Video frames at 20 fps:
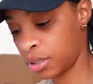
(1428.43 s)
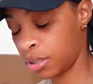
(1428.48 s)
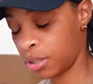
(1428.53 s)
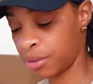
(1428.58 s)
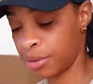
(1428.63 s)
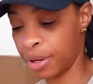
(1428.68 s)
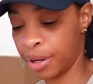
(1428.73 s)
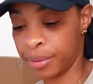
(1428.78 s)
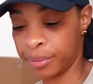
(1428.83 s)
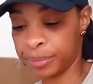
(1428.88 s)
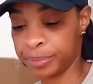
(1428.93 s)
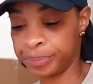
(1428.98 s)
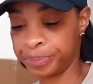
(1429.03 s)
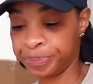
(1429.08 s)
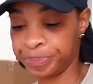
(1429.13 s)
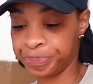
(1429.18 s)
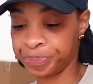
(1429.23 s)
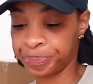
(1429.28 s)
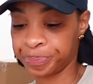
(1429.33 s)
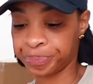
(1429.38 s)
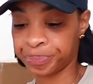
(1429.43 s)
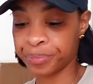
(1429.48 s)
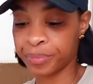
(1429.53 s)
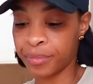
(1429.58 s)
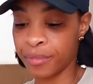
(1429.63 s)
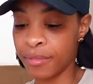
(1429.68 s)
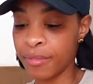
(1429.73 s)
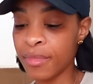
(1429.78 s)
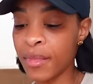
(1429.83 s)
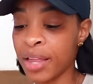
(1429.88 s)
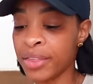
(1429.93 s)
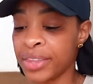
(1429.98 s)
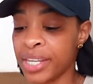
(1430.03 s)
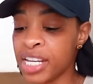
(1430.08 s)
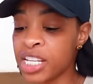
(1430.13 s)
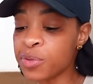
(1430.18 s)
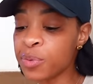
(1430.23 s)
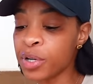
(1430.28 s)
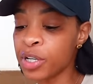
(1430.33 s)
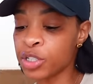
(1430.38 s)
Okay.
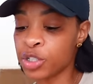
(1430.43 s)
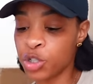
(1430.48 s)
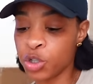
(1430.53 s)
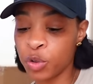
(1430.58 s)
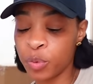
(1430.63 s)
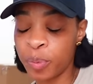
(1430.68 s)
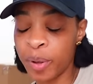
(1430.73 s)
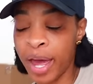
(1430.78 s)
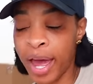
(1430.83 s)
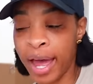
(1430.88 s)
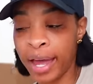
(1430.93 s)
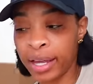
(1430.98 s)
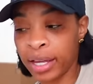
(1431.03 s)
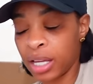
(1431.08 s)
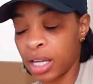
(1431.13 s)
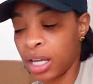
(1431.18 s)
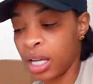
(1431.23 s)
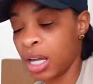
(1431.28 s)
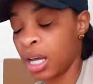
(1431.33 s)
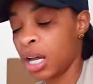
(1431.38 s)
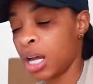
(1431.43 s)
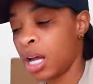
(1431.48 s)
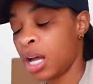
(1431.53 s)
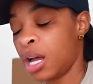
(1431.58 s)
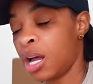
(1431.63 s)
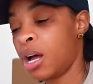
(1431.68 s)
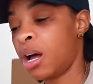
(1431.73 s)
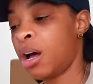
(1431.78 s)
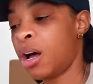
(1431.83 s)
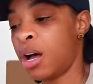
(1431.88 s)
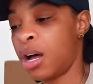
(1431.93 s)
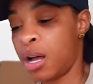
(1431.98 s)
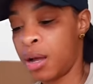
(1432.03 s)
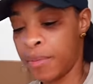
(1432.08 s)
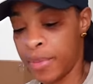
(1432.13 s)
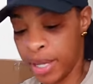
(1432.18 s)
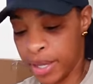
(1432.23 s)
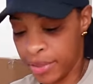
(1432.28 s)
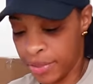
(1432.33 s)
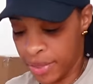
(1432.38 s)
These were a 2-pack
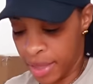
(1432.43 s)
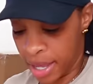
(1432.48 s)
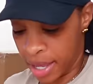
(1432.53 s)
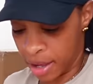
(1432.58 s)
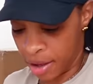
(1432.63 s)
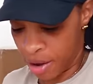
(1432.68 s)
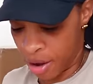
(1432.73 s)
and they